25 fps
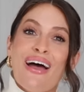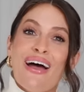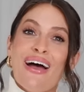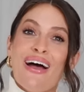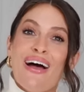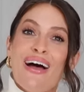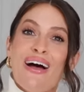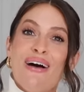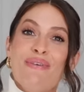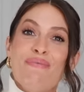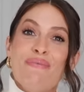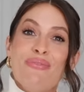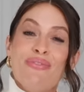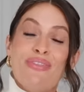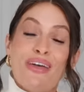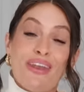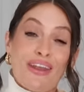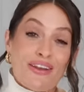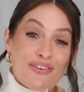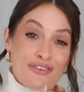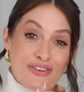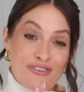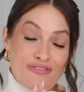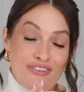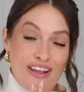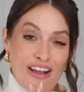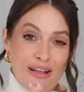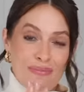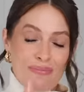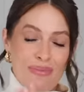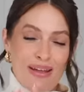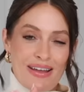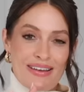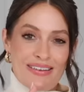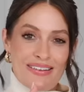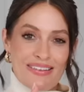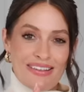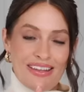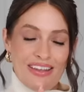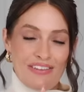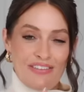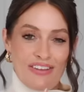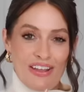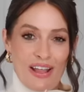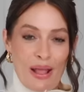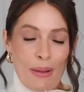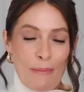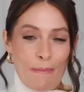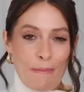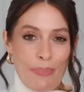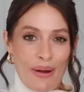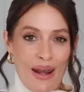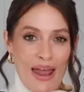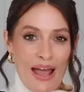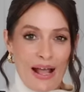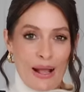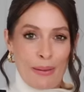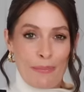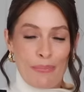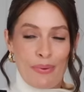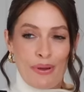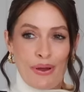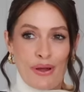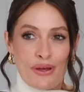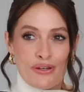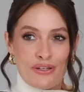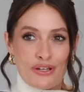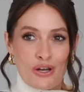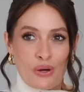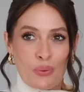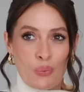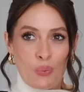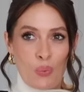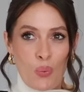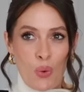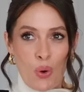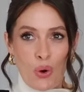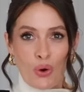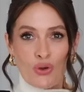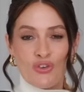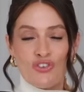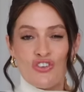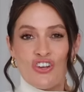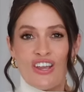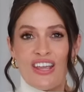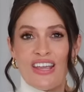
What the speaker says: then I do recommend giving BLACKBIRD a watch.